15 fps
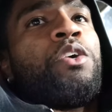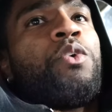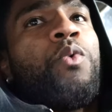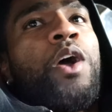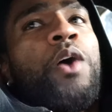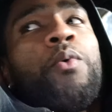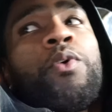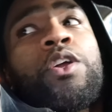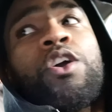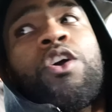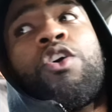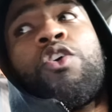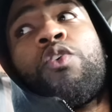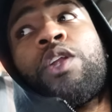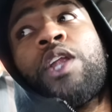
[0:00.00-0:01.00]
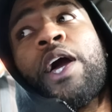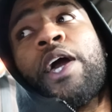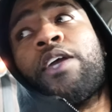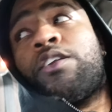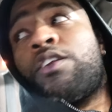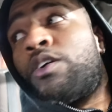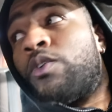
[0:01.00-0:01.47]
where I want to go and like,
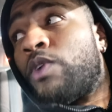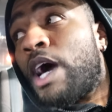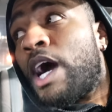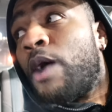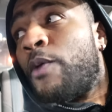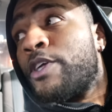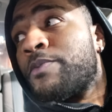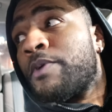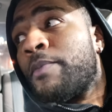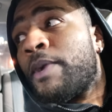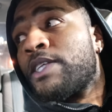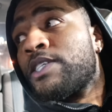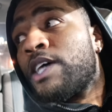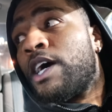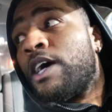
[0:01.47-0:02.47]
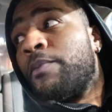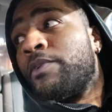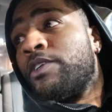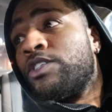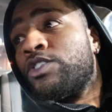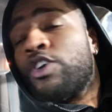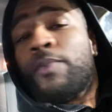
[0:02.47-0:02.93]
you know, how I want to spend my time
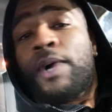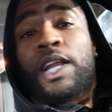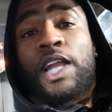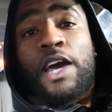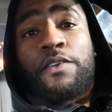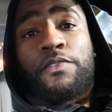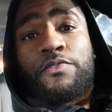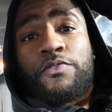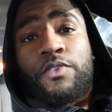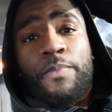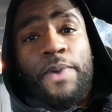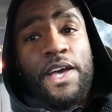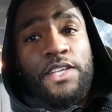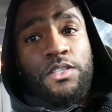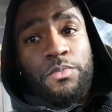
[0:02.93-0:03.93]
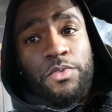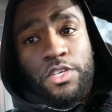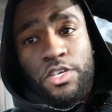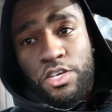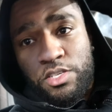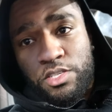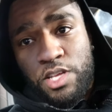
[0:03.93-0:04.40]
and enjoy my life for the past couple
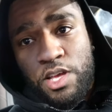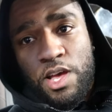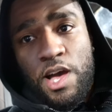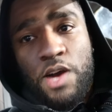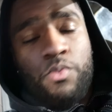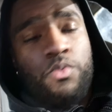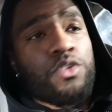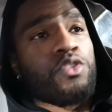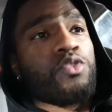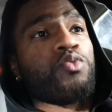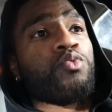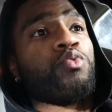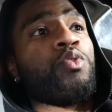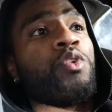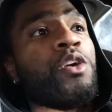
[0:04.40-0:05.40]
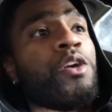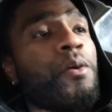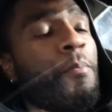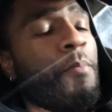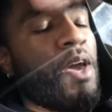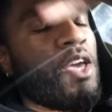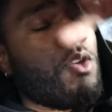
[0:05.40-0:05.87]
years now. I want to
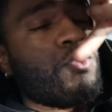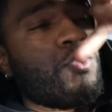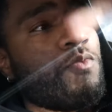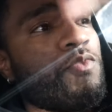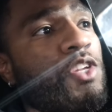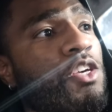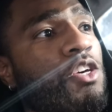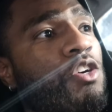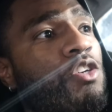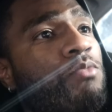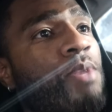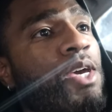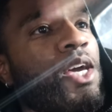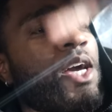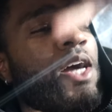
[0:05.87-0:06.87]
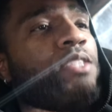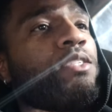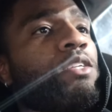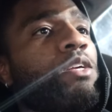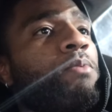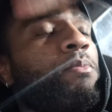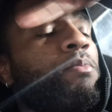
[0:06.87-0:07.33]
make YouTube videos, make
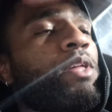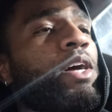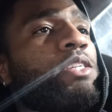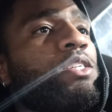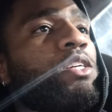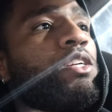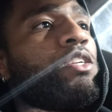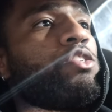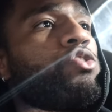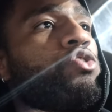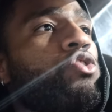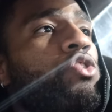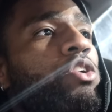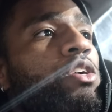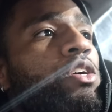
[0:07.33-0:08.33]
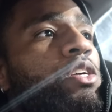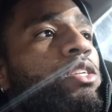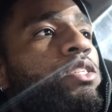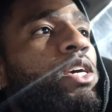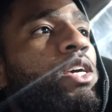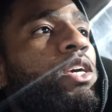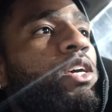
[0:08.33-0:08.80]
content that people actually can enjoy and
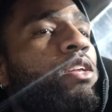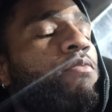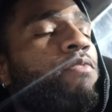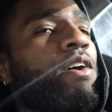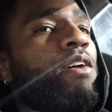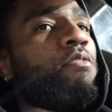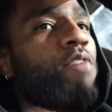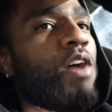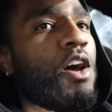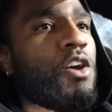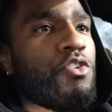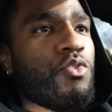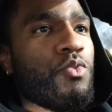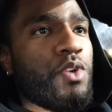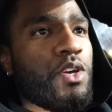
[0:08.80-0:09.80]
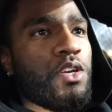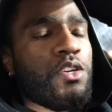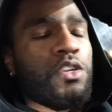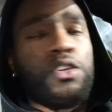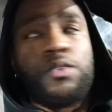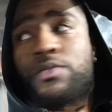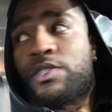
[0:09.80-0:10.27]
take in and find value in, you know what I'm